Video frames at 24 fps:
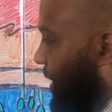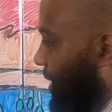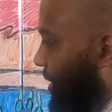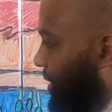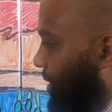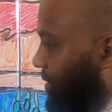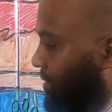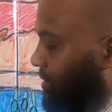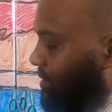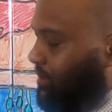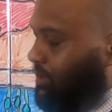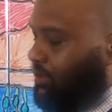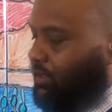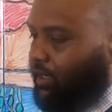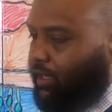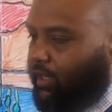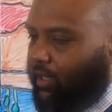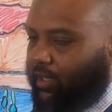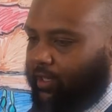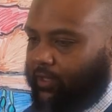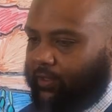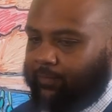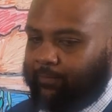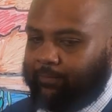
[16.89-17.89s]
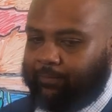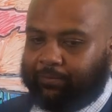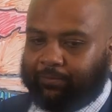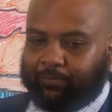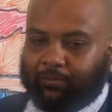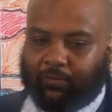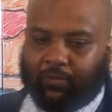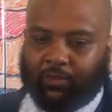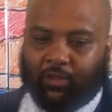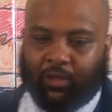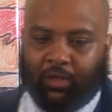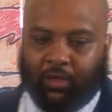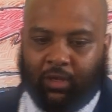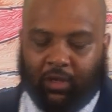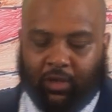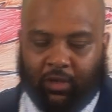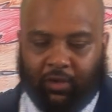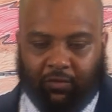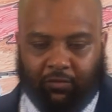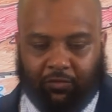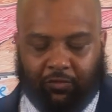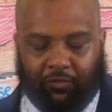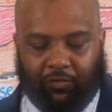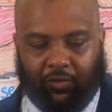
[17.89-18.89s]
This is a
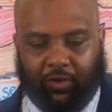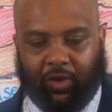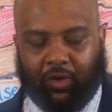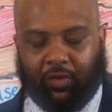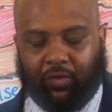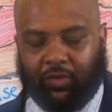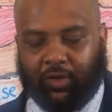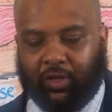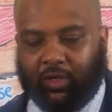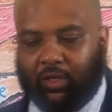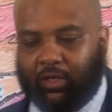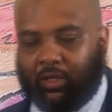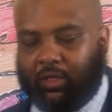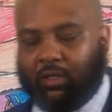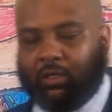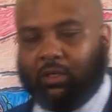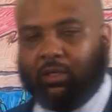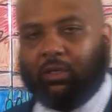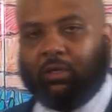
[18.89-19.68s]
very